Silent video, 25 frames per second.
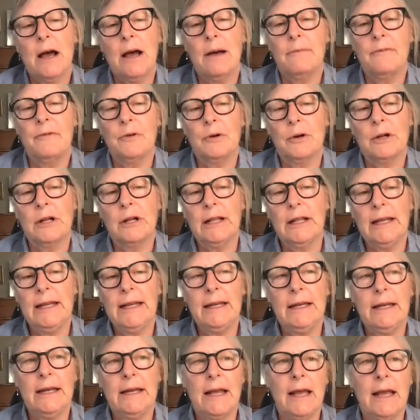for
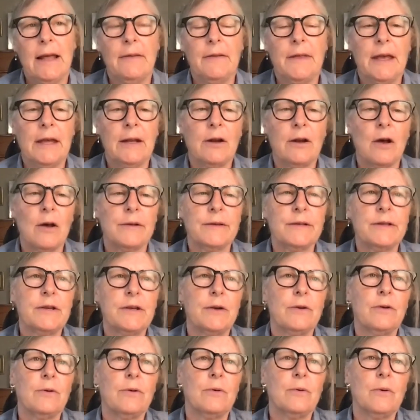clean, and then
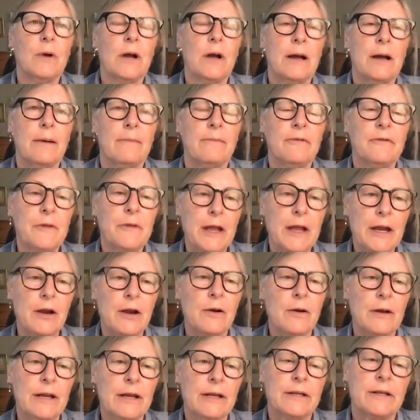also
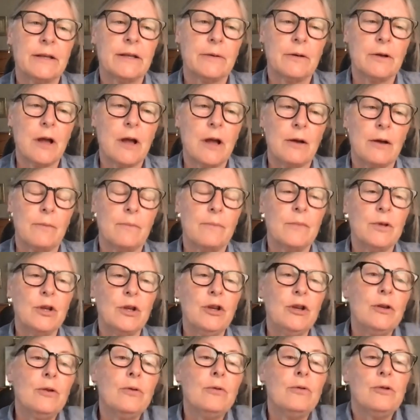fair is a
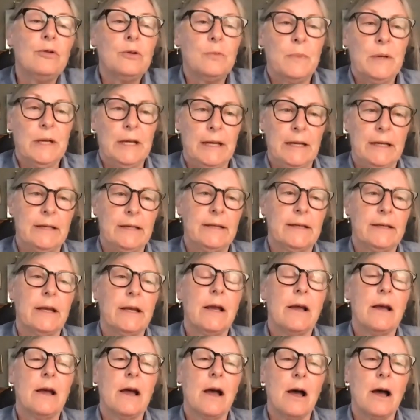huge piece
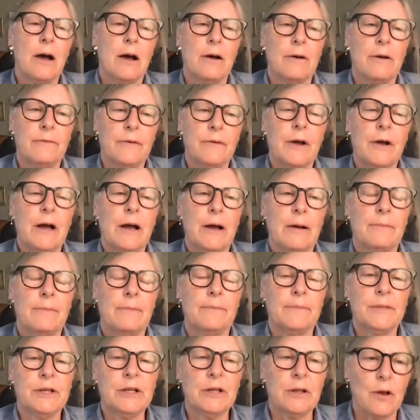of
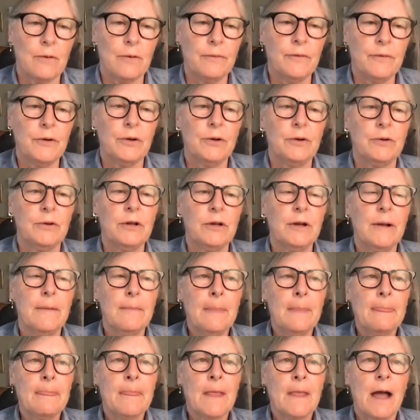Slow Food.
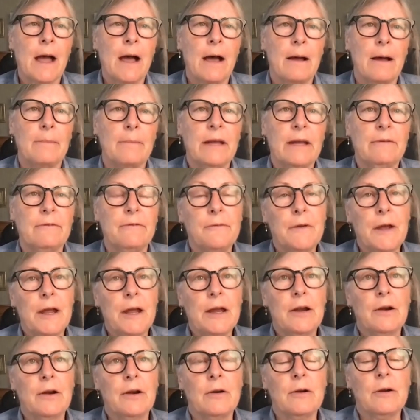And
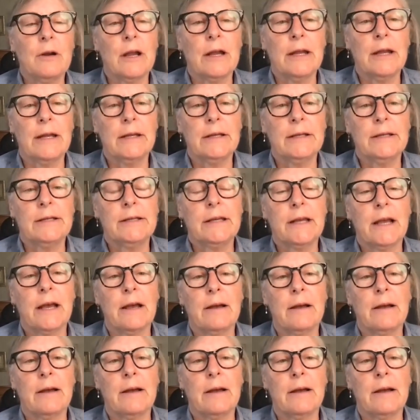fair is